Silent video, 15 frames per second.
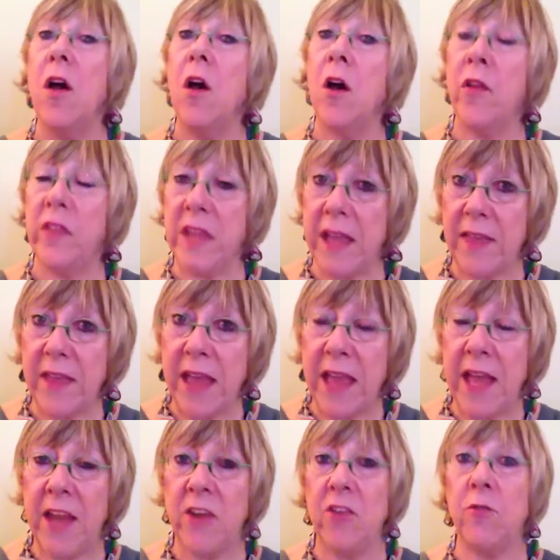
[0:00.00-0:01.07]
On the other
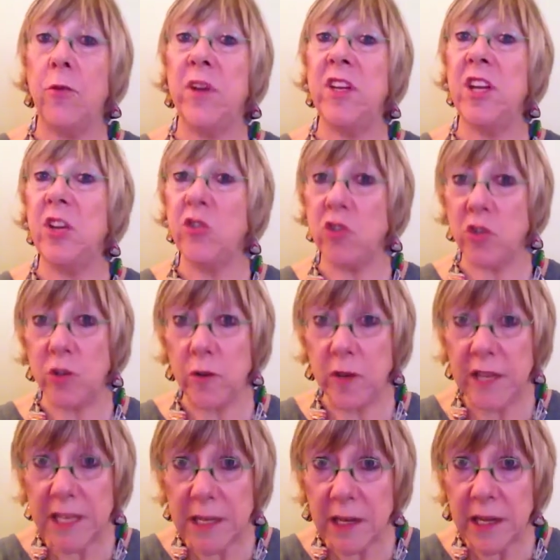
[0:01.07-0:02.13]
hand, if we teach too
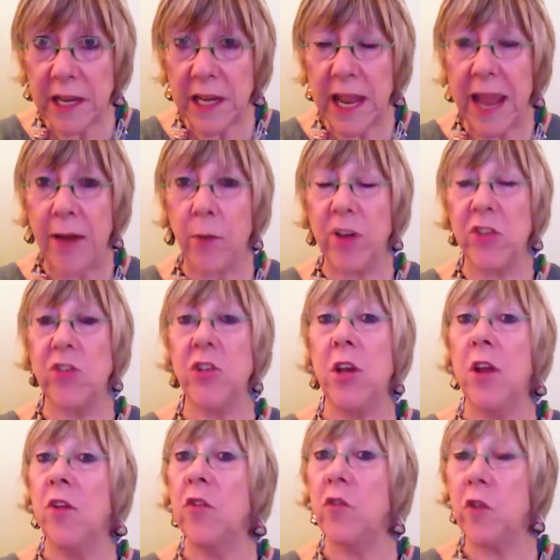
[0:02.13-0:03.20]
little language,
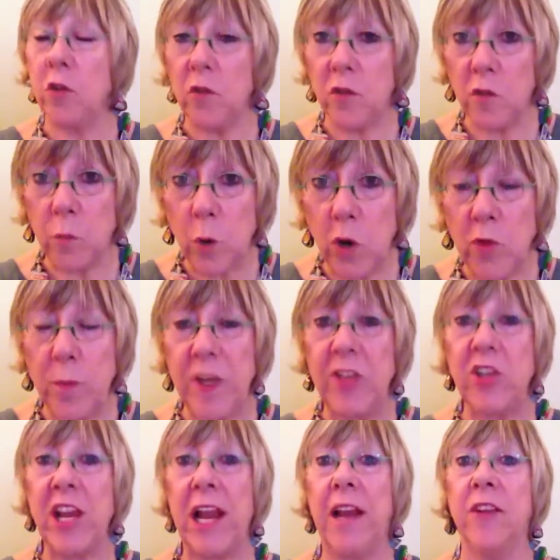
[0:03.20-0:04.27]
students won't be
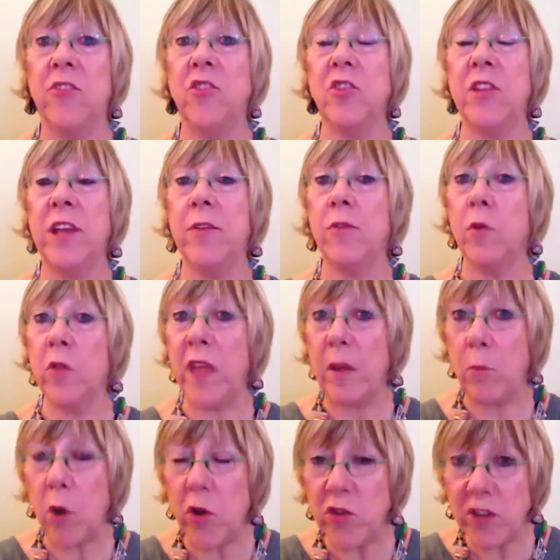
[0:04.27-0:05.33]
challenged, therefore they
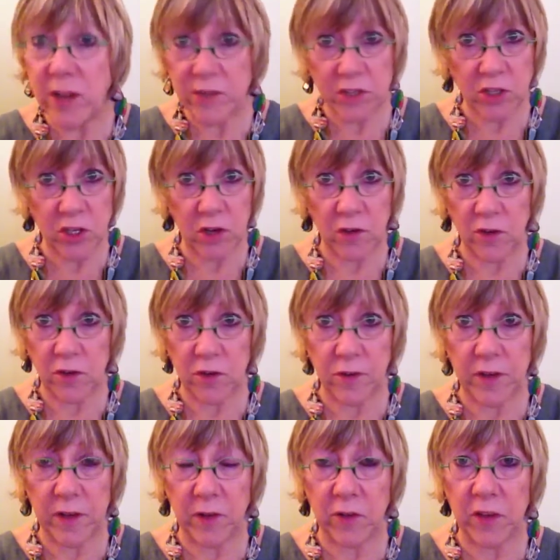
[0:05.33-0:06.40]
won't have a chance to
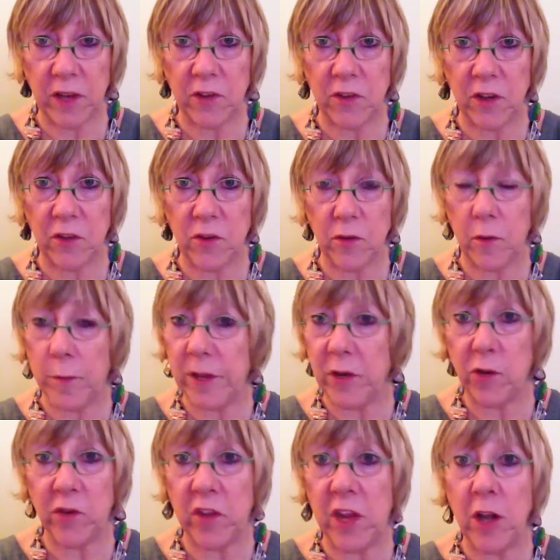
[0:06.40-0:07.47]
feel successful
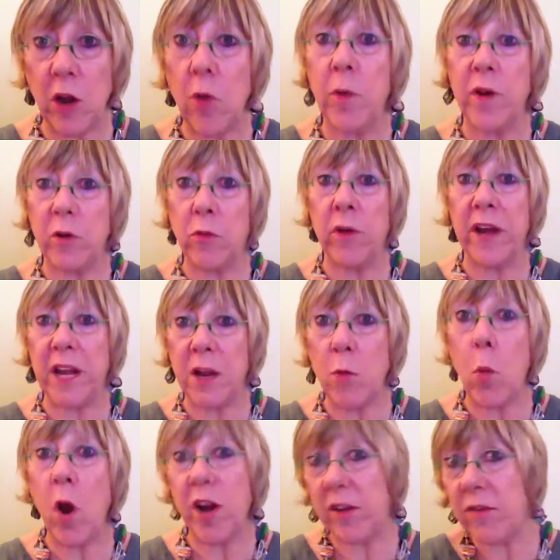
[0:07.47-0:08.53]
because they know it already.
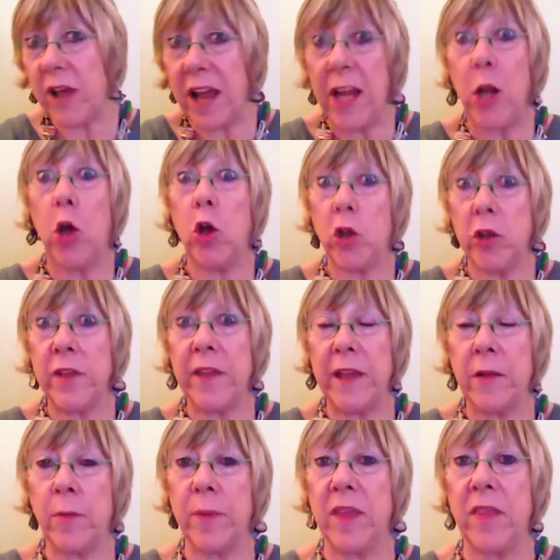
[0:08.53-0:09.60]
What have I learned,
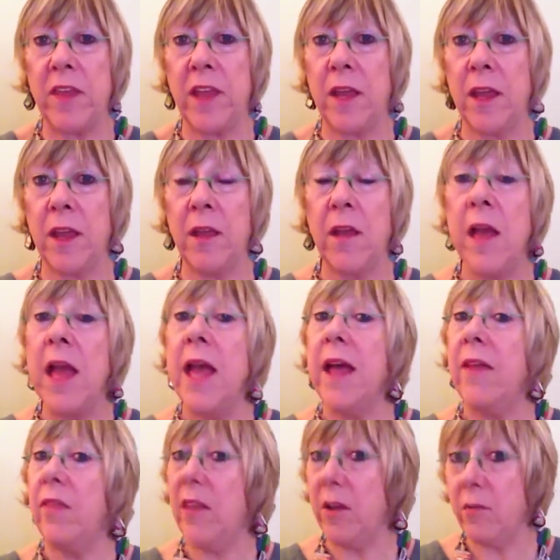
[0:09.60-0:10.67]
they'll be thinking,
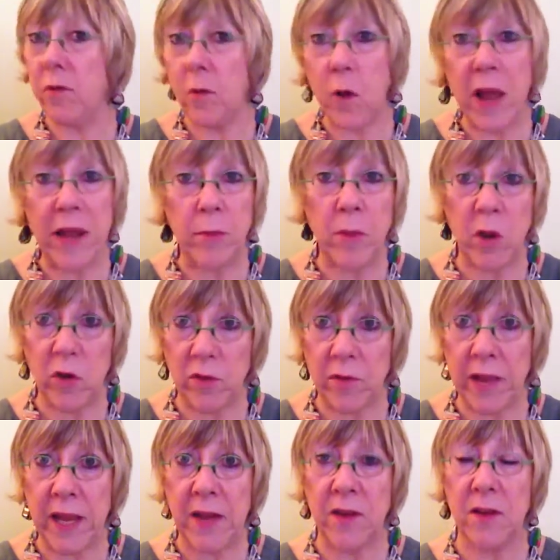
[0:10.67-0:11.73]
and therefore
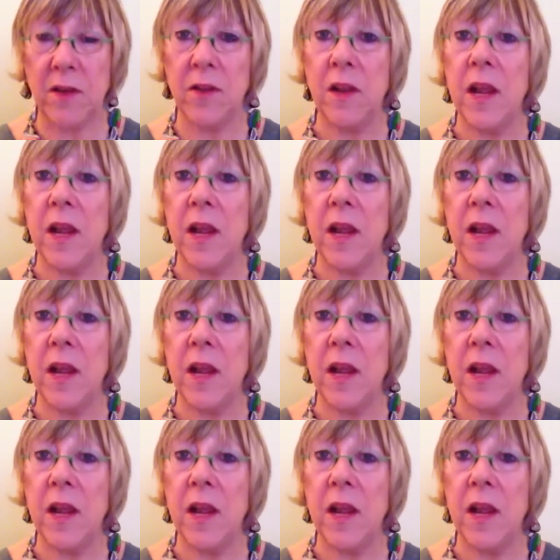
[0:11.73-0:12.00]
unmotivated